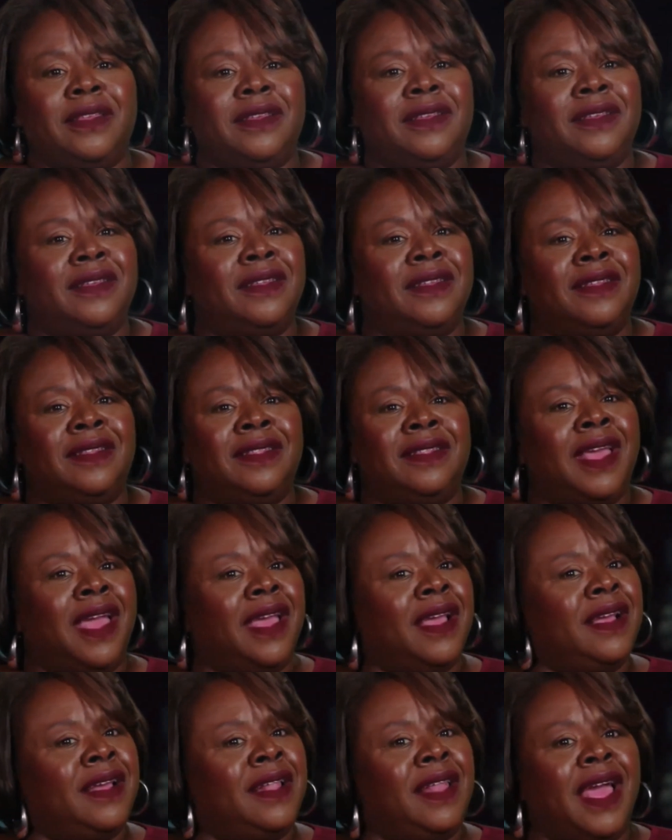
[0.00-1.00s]
From a young
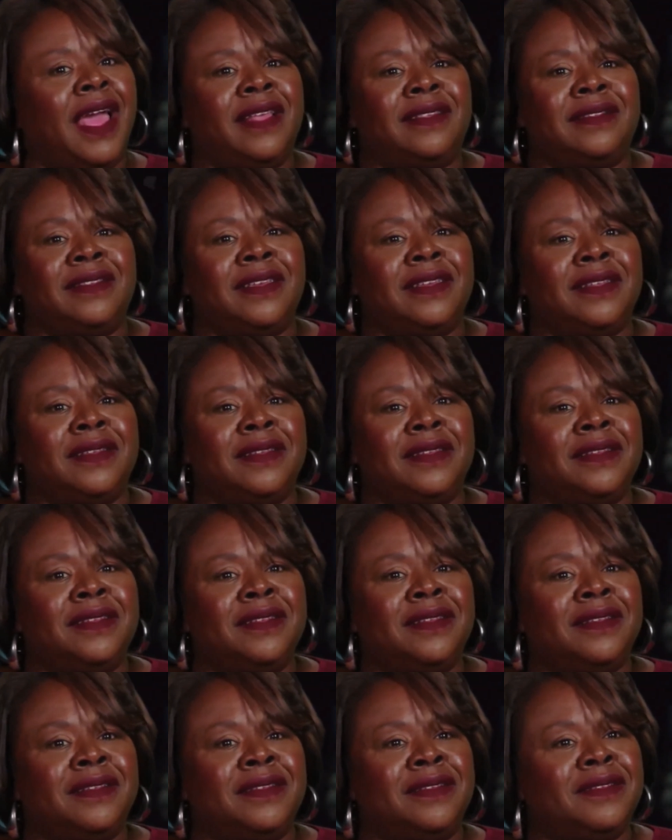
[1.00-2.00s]
age, Cassi stood out,
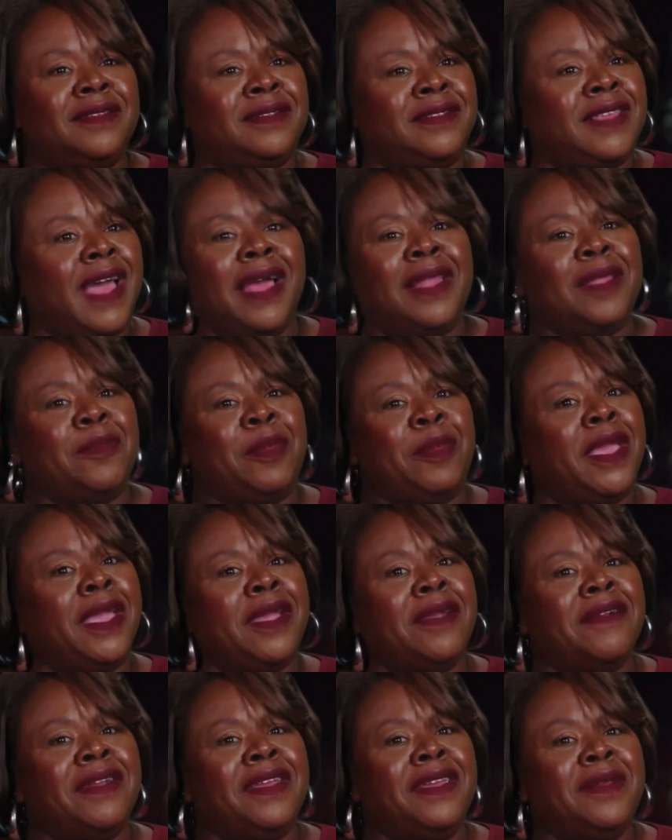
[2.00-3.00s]
not for
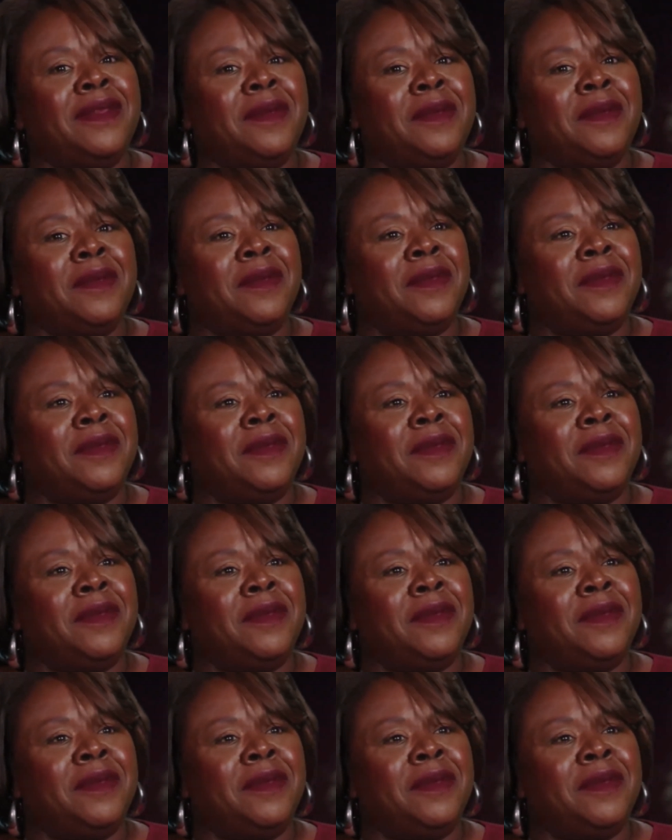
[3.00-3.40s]
flamboyance,